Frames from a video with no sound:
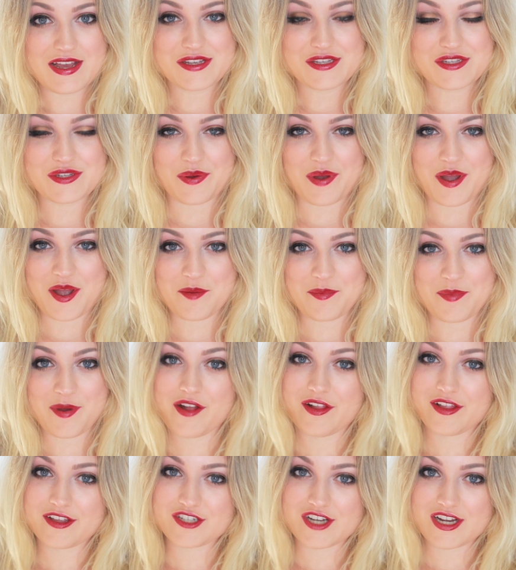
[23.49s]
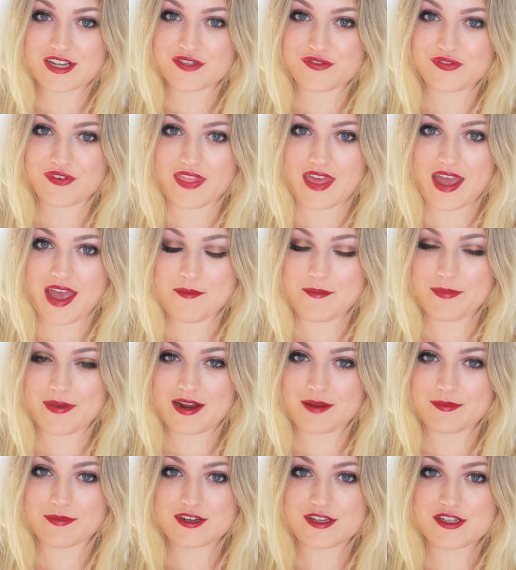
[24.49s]
so I apologize for that,
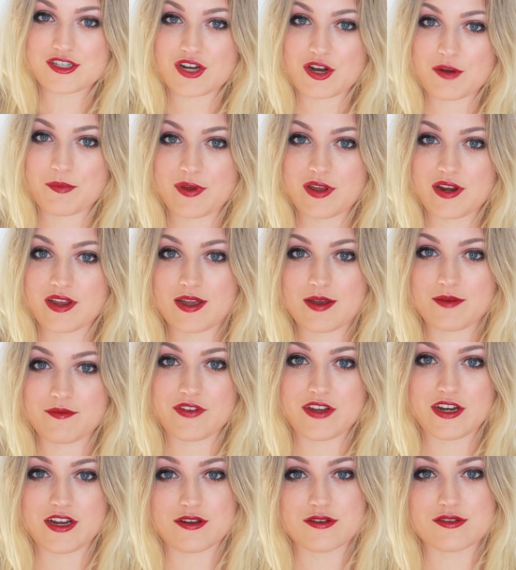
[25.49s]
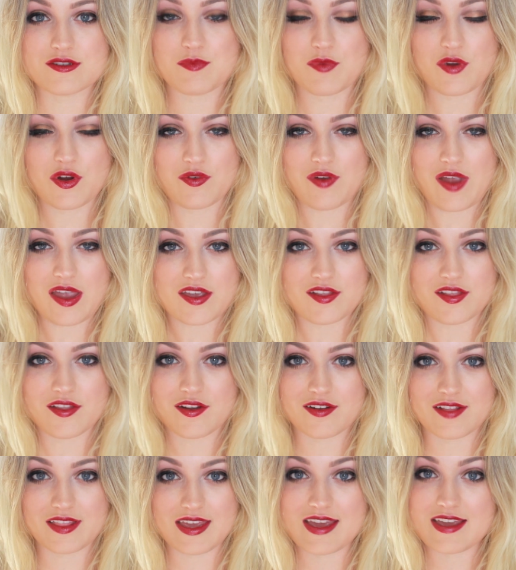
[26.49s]
but I'm going to start putting up videos more
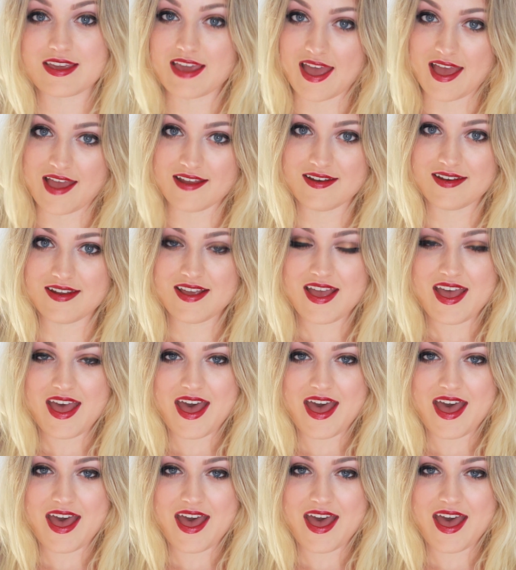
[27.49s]
regularly again.